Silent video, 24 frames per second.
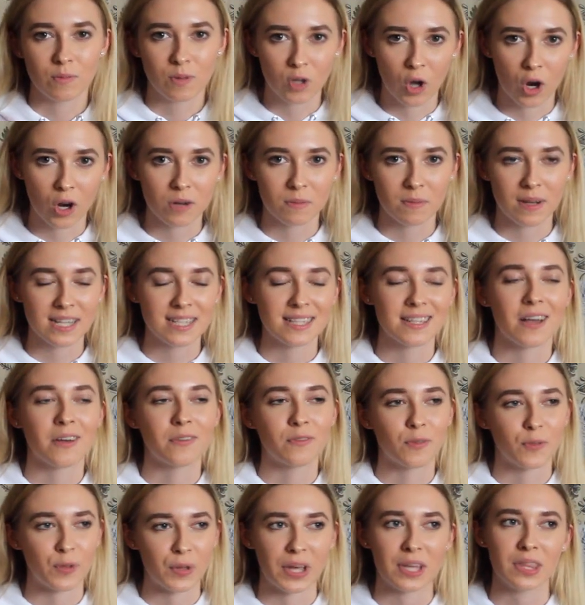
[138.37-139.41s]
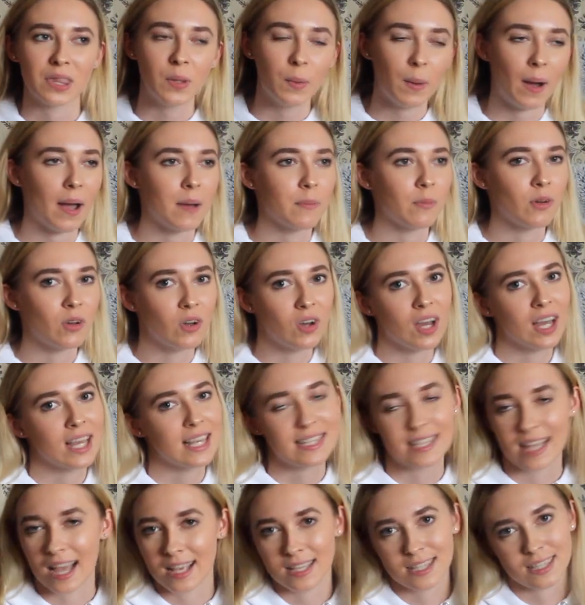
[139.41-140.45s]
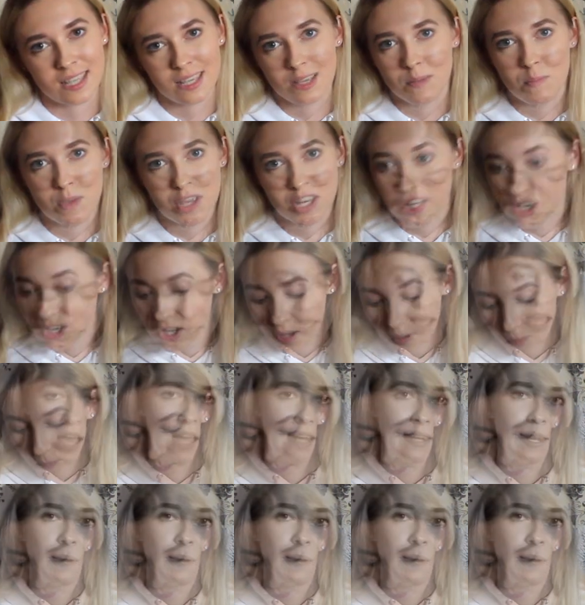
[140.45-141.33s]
guard myself like the Bible is asking me to do.